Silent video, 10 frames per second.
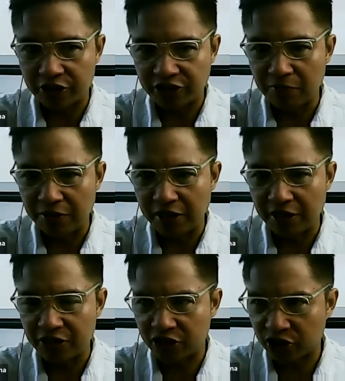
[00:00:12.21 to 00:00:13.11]

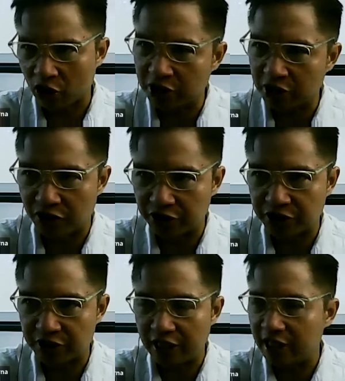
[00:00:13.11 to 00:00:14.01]
Somebody started
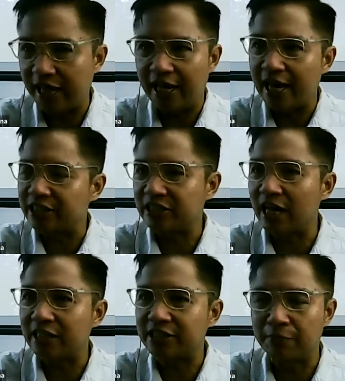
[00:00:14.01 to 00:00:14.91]
this. It's
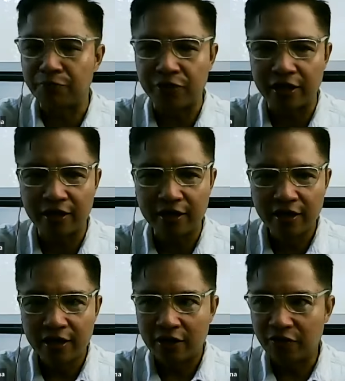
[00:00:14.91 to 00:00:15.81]
not something
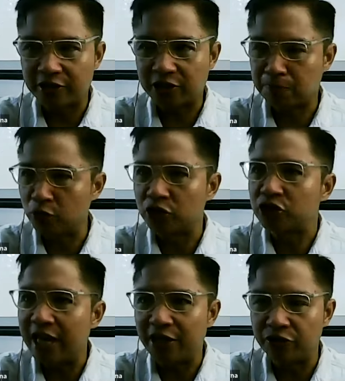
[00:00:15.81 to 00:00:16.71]
that
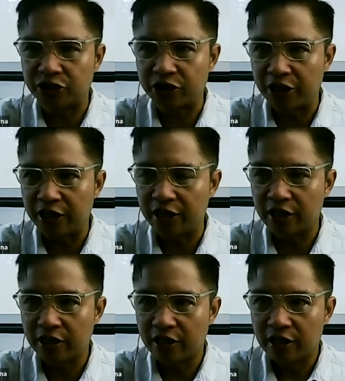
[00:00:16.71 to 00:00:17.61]

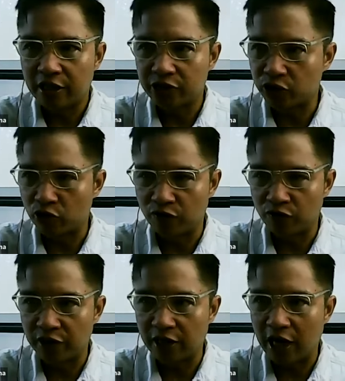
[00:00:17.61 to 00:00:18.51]
spontaneously sort
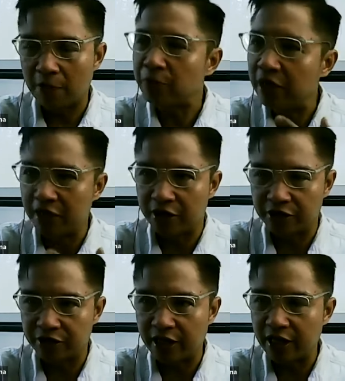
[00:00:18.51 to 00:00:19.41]
of
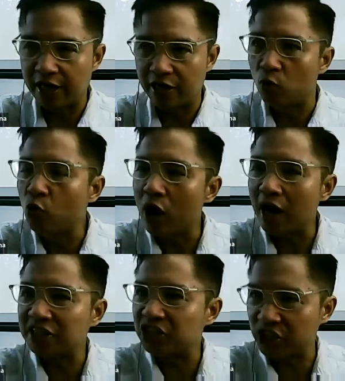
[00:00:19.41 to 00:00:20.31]
appeared in
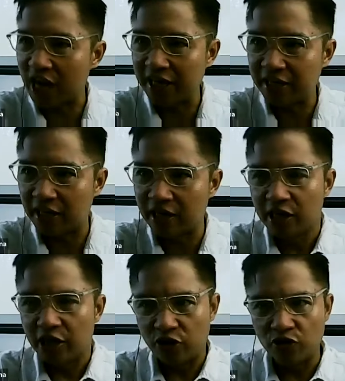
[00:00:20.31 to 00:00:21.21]
Wuhan, China.
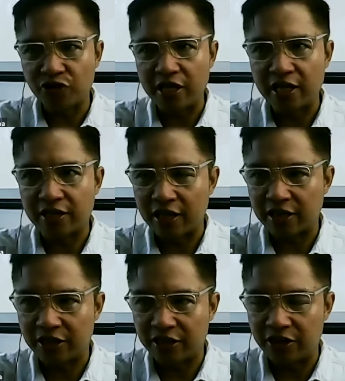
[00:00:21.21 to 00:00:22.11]
You think that
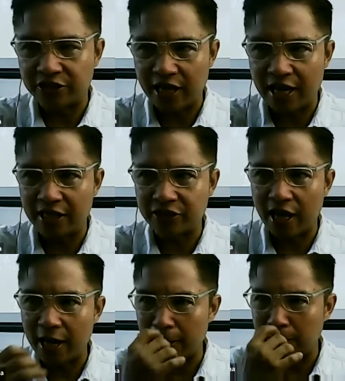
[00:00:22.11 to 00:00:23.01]
this has
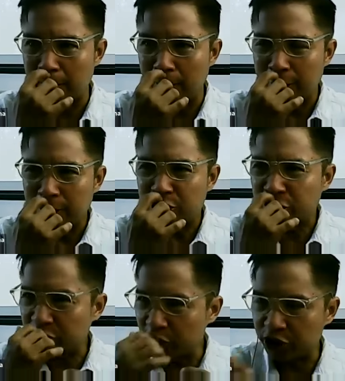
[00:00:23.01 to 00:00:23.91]
a
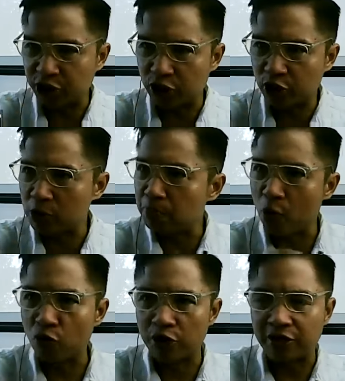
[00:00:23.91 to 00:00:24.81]
sinister
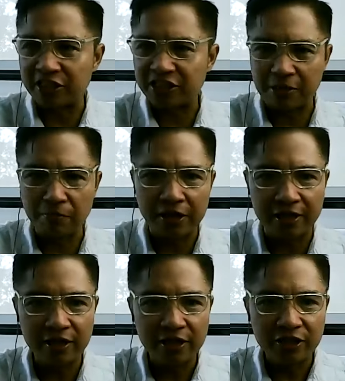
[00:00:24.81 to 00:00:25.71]
component, that
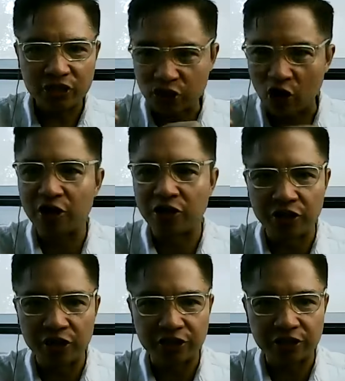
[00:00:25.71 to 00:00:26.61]
somebody started
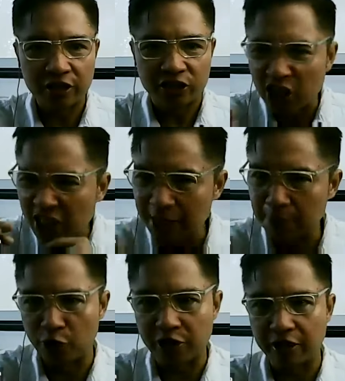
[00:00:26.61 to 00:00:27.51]
this
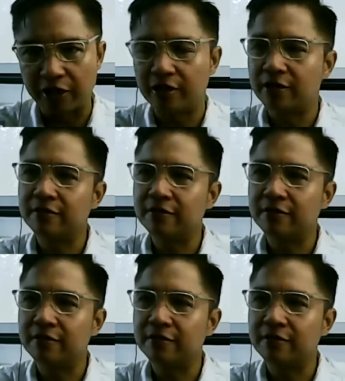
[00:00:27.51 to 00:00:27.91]
deliberately?